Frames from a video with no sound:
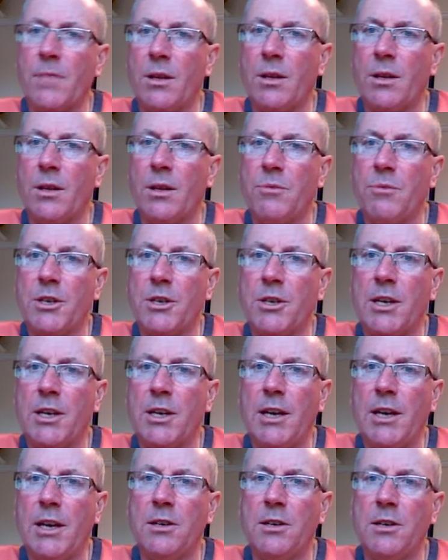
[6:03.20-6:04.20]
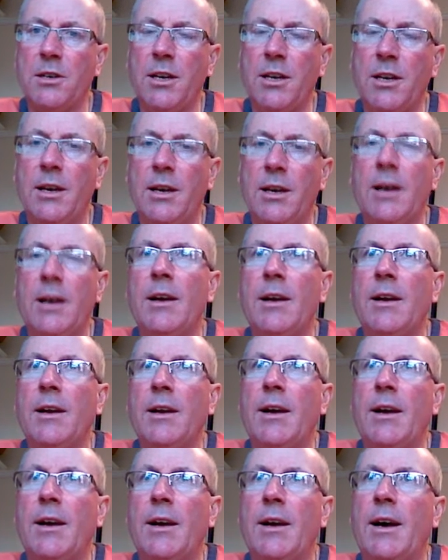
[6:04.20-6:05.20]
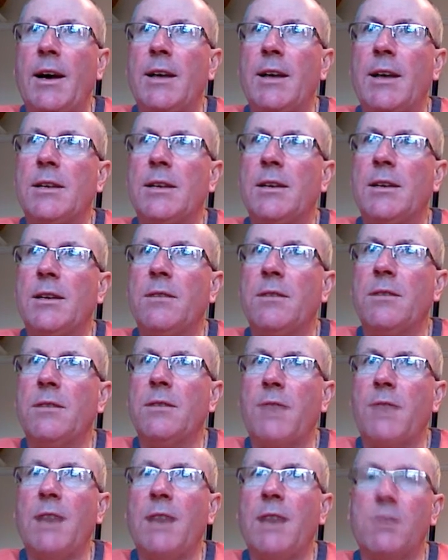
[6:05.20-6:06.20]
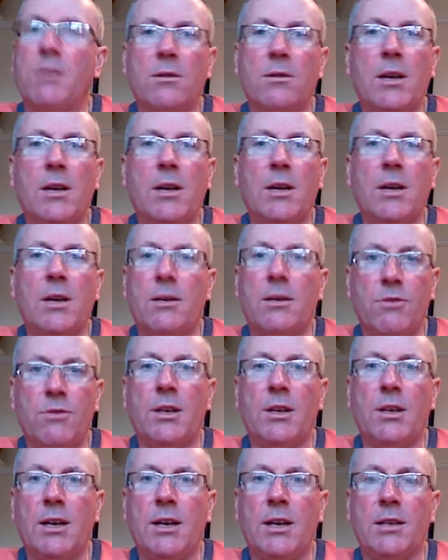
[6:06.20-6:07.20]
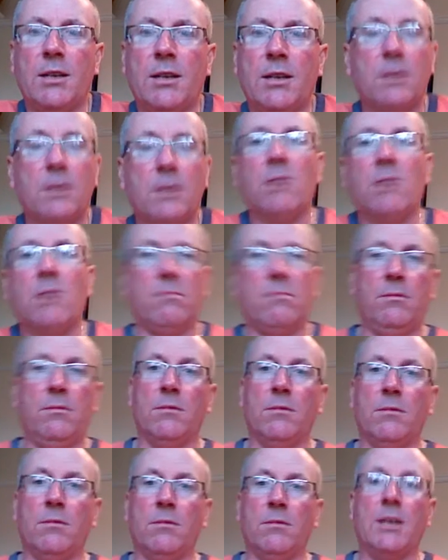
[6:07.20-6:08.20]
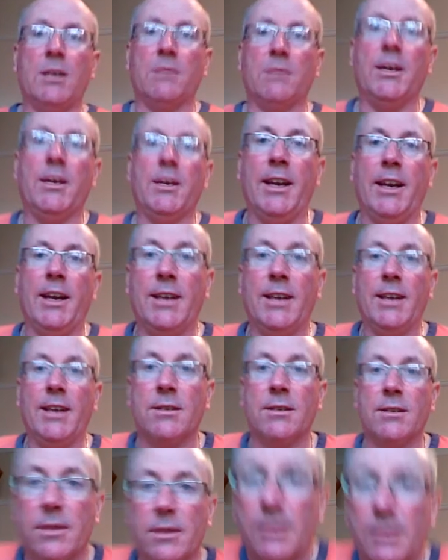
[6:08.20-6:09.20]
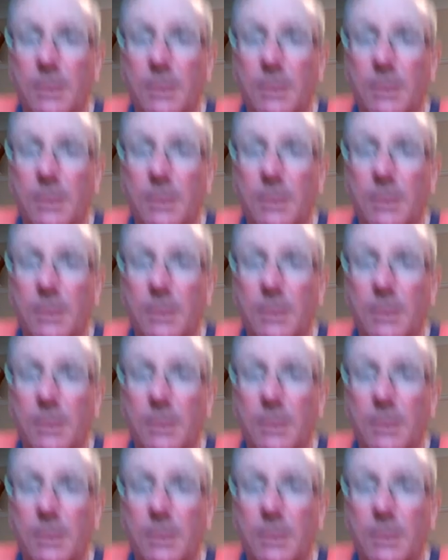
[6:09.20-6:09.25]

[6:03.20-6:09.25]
the pressure gauge on it, and uh, the flavour's all there. It's really nice. It's not no taste of Guinness.